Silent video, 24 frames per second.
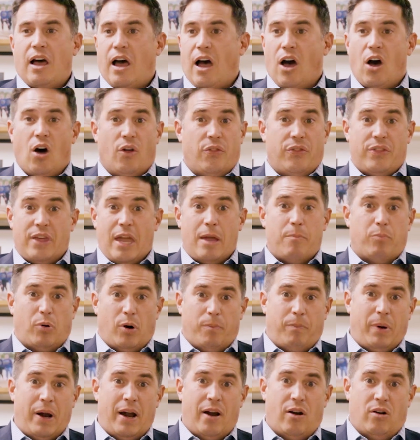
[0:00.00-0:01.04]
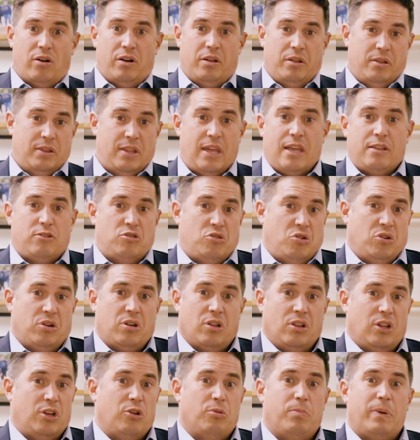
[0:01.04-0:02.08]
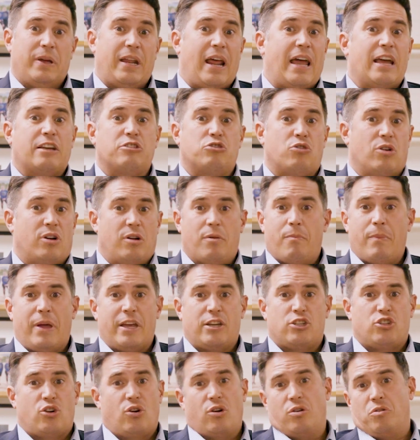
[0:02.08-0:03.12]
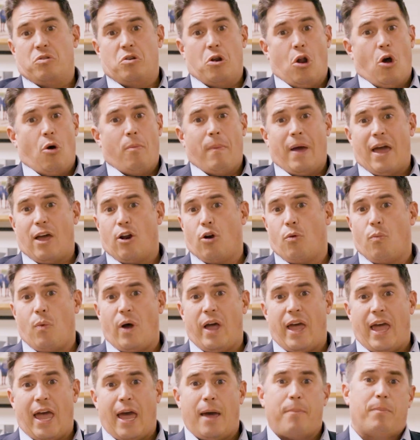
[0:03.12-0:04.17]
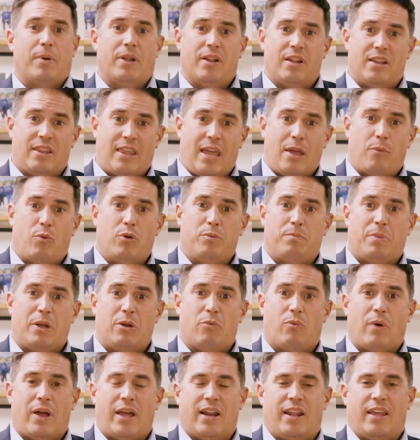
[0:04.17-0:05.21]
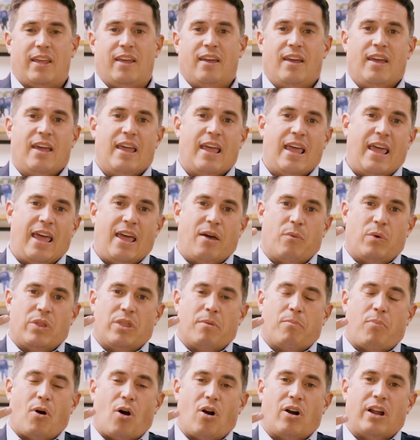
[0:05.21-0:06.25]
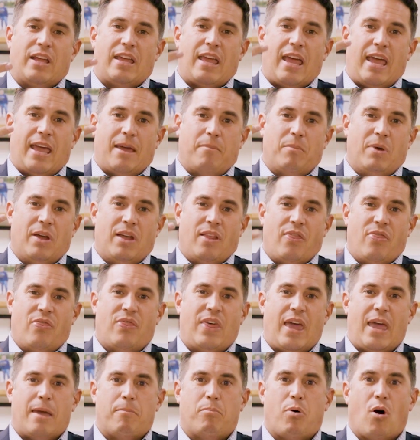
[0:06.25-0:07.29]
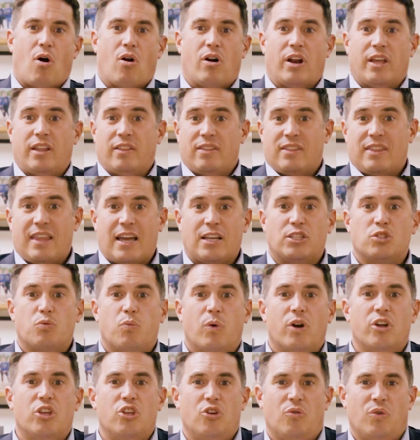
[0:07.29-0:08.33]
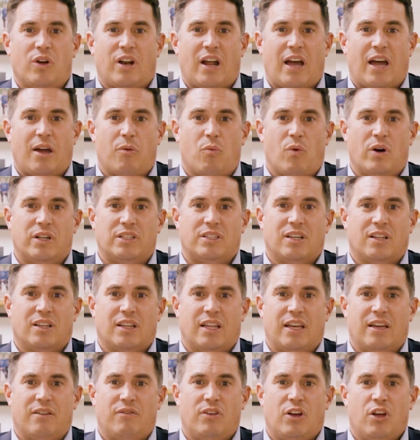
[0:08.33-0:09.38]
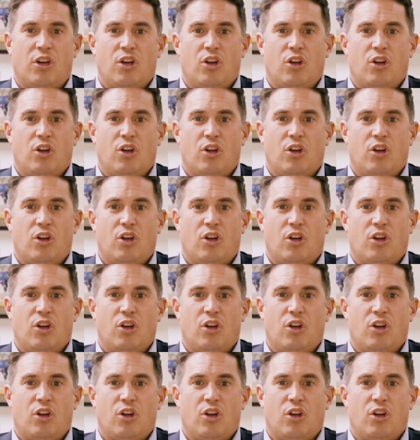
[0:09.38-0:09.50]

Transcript: Oh, they prepared. They took a little bit extra to make sure no matter what happened, they would be ready. And when the party came, they partied. That's where you and I want to live.